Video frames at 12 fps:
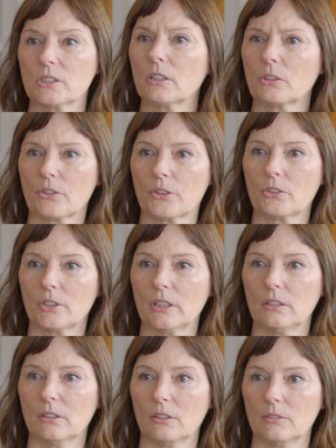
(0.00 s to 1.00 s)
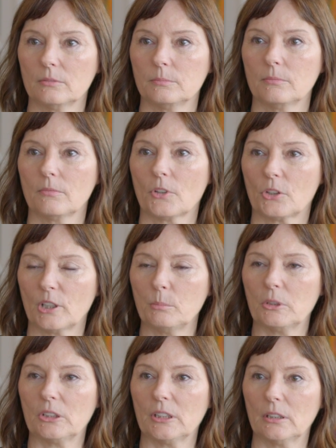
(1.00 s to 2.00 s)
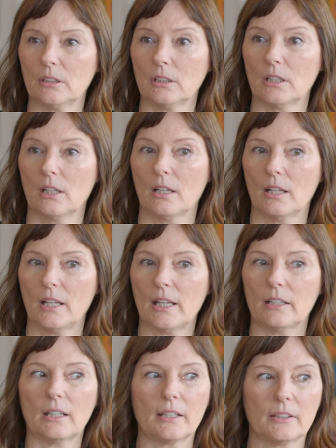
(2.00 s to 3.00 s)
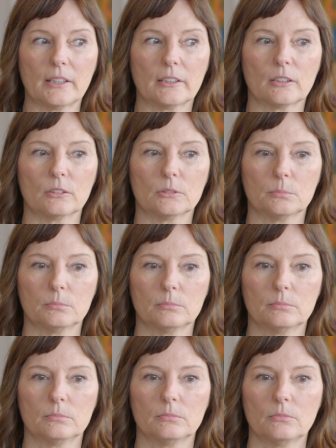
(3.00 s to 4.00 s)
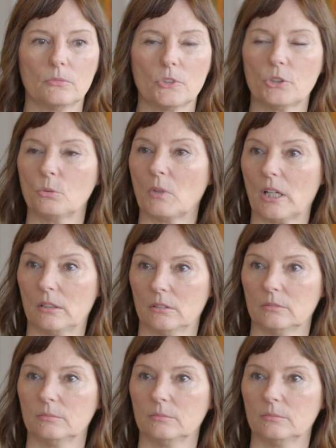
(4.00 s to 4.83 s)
under 30 million. And I think it'll do well.